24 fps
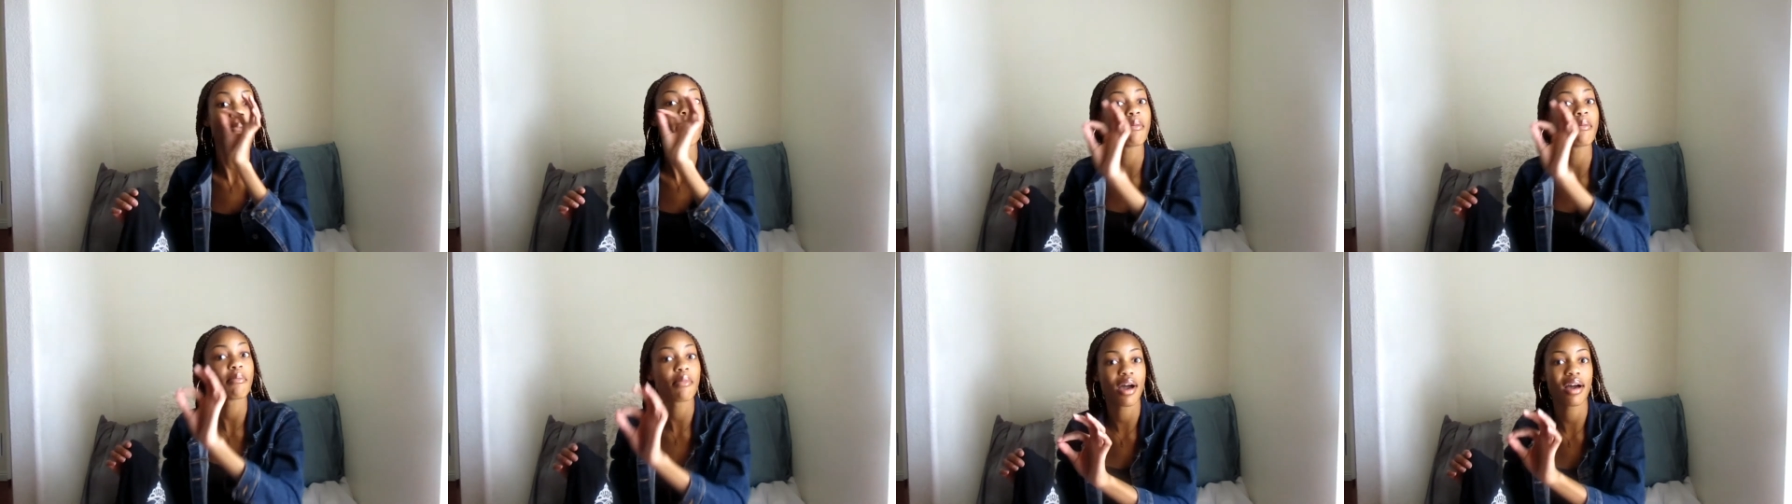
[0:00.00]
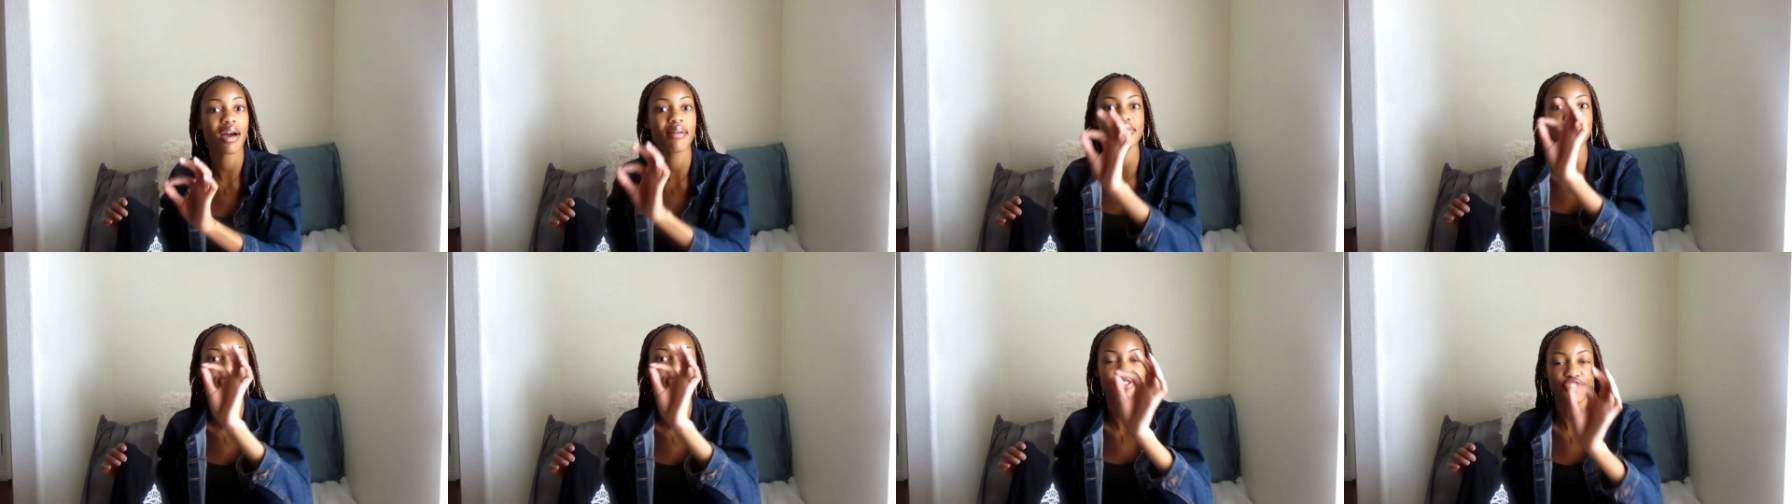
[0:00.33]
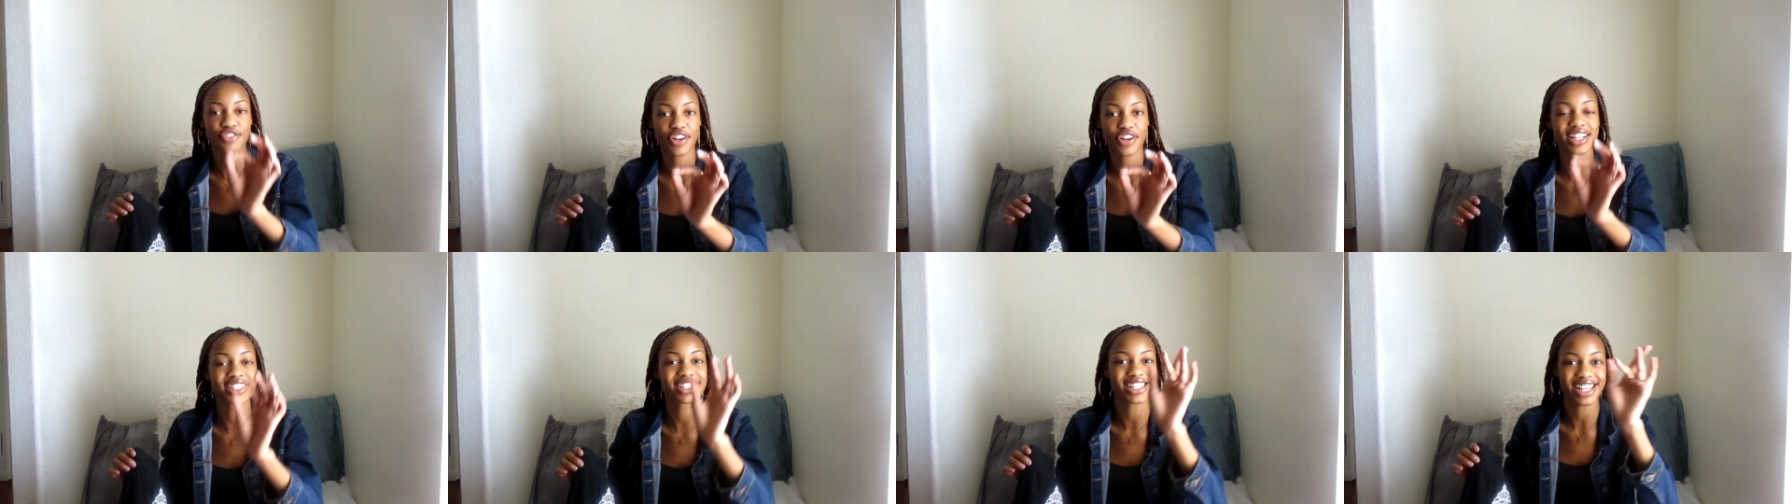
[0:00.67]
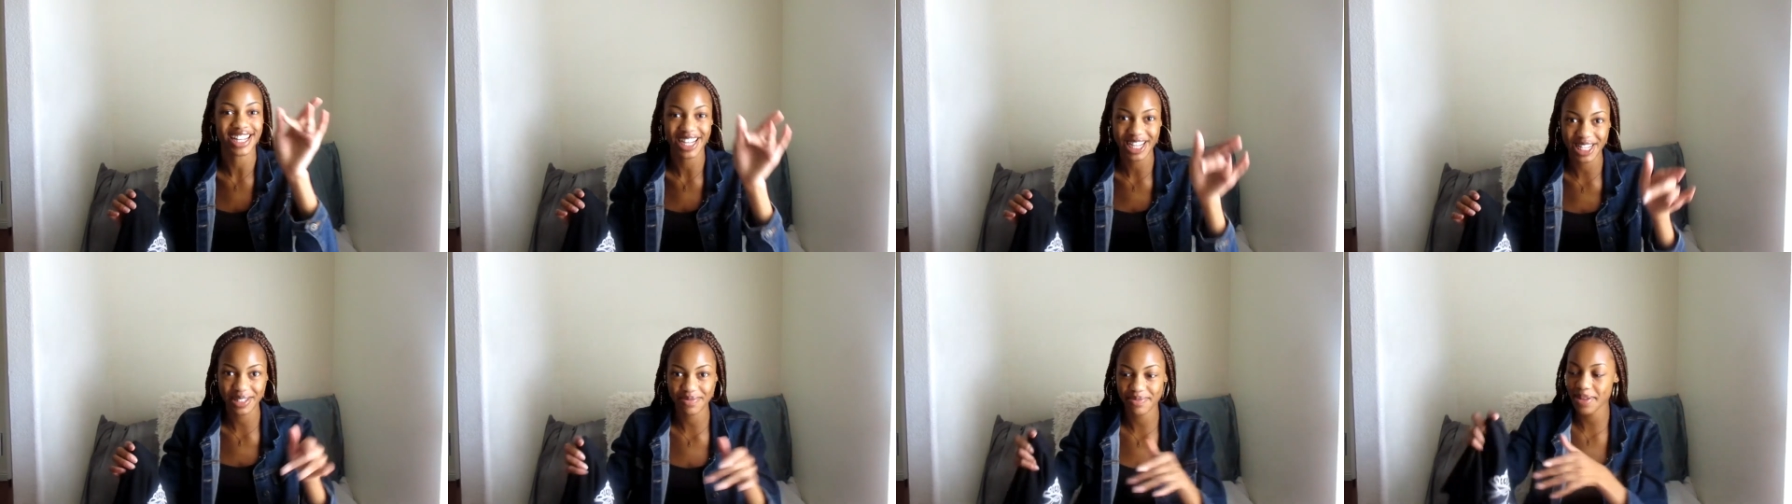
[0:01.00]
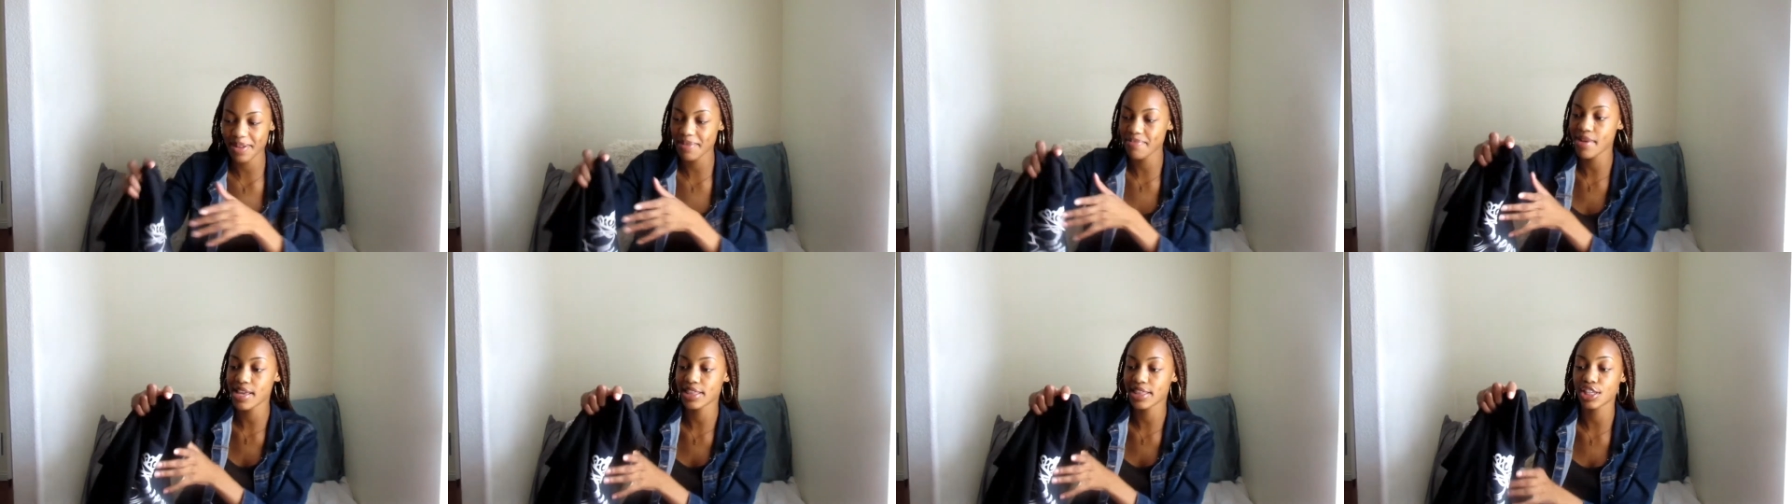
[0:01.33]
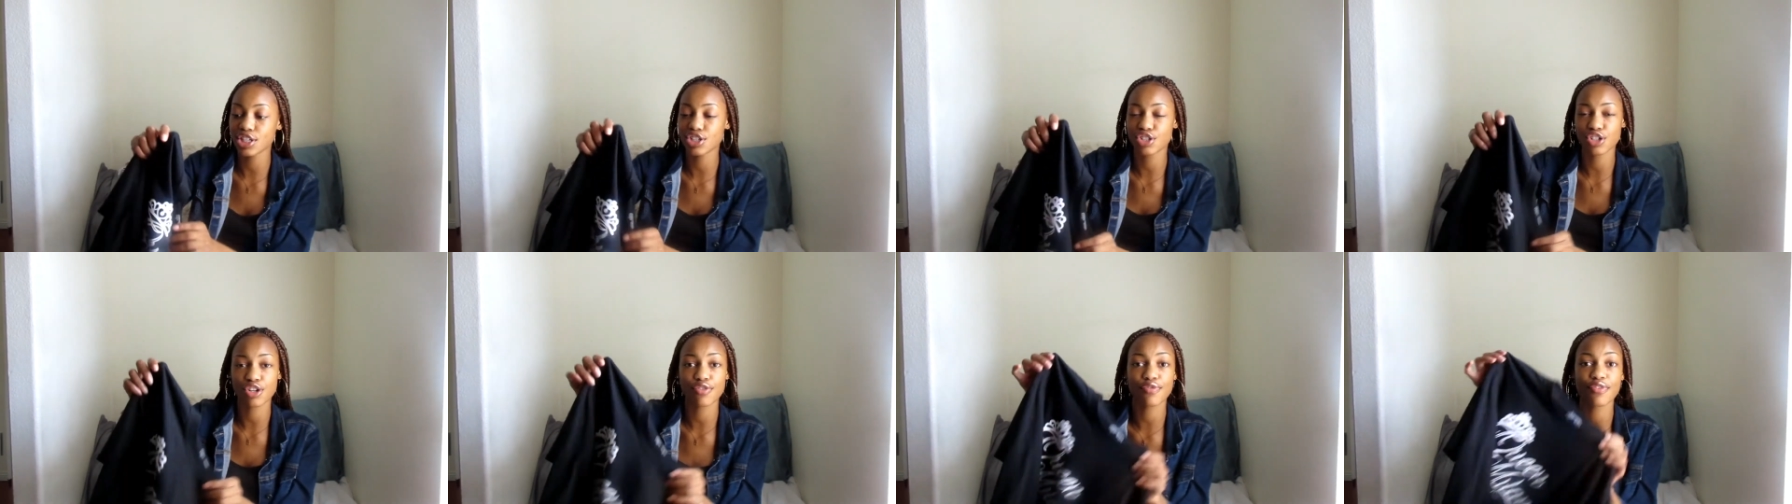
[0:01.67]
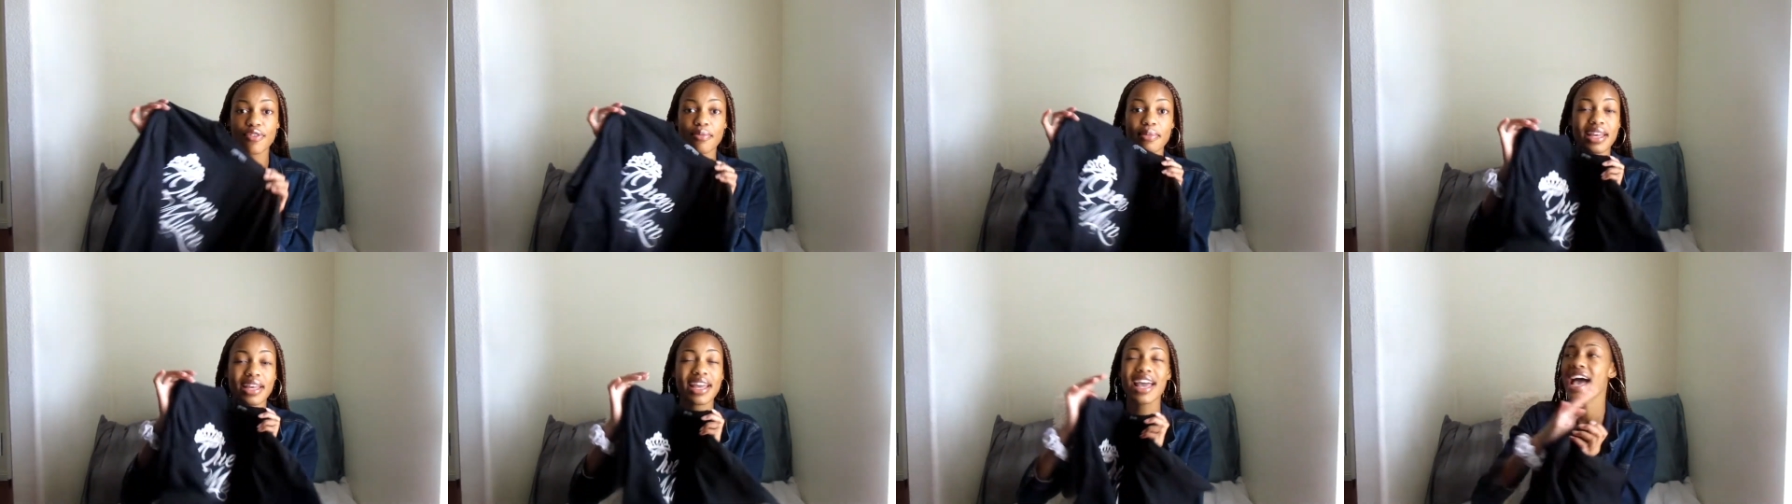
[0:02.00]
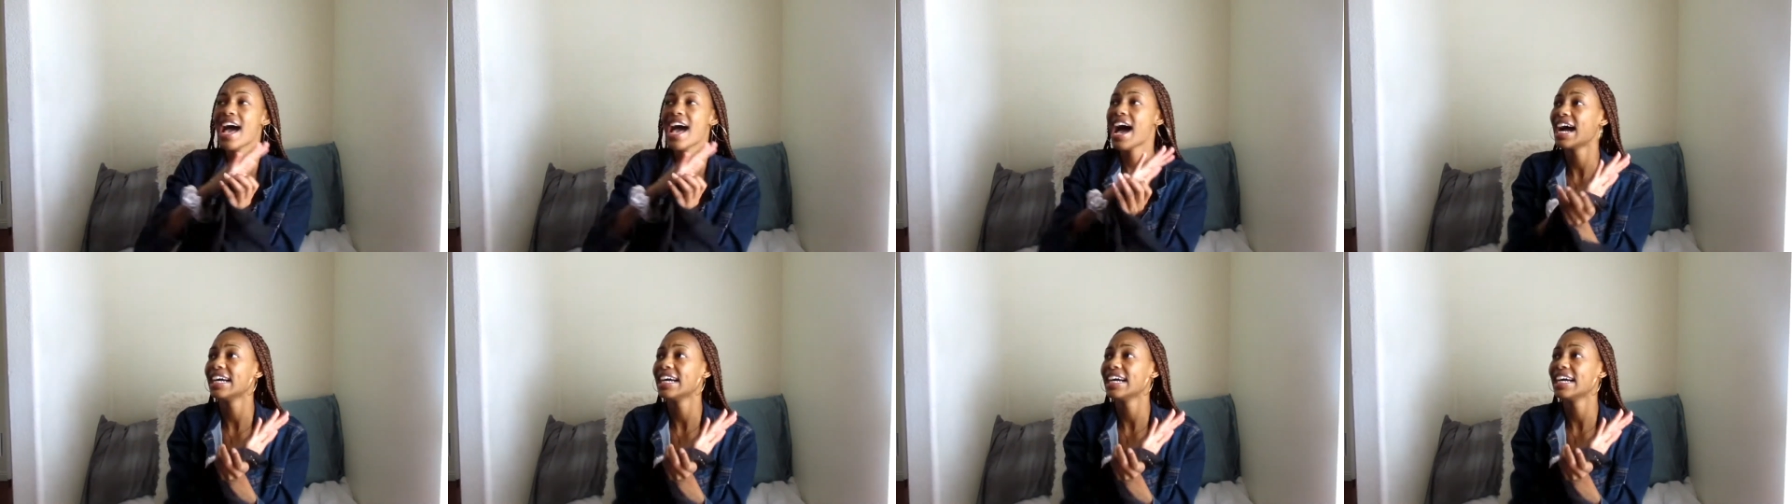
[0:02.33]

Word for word: My mom's friend's husband made this shirt for me.